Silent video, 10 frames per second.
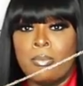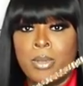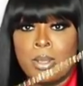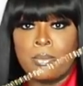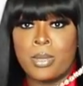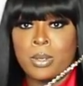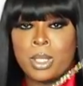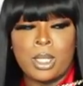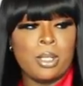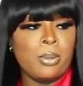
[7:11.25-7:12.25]
Very,
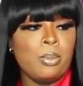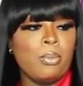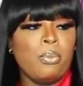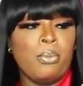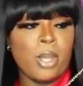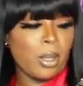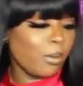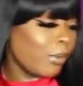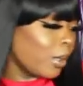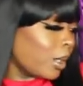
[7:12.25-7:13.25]
very cute.
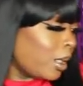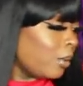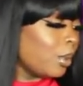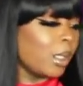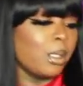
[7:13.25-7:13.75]
Very, very cute and